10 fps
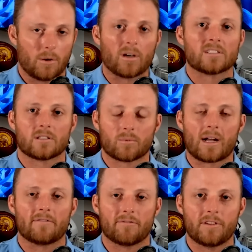it wasn't the
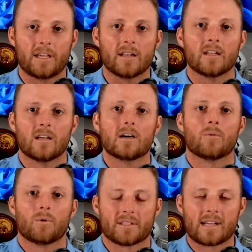right fit
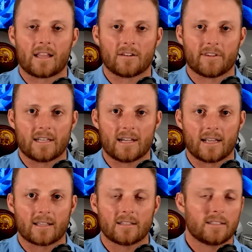with Tyler Van
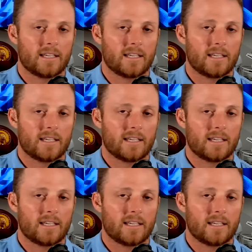Dyke.